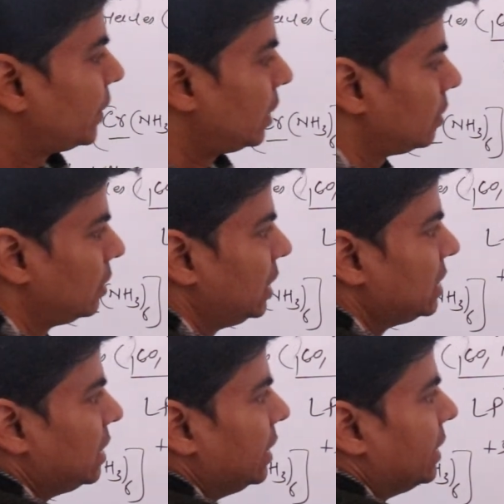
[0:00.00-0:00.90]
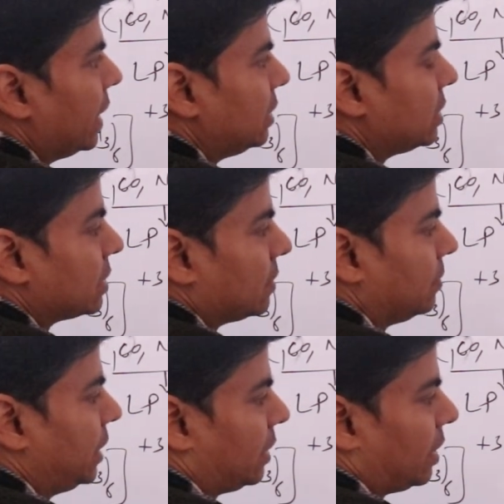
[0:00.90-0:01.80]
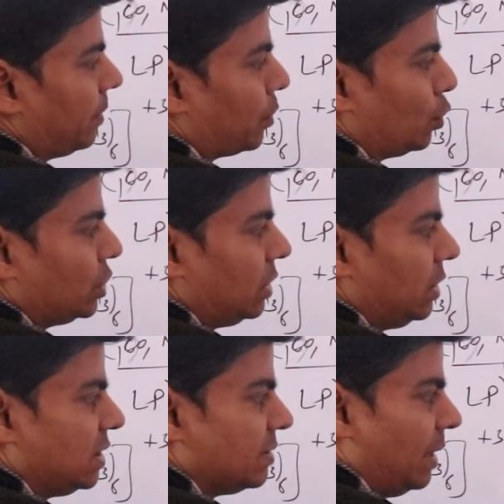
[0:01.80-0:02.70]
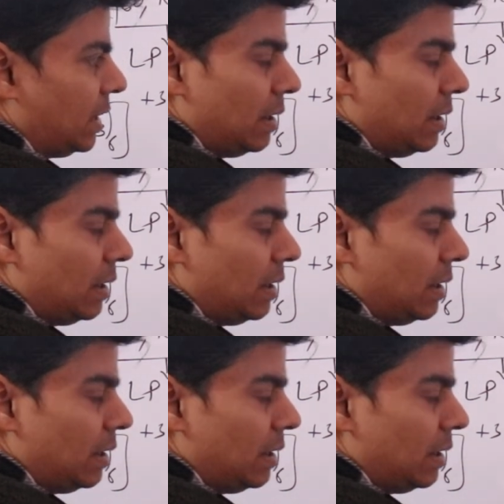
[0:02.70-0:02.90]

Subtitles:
that these ligands that are approaching these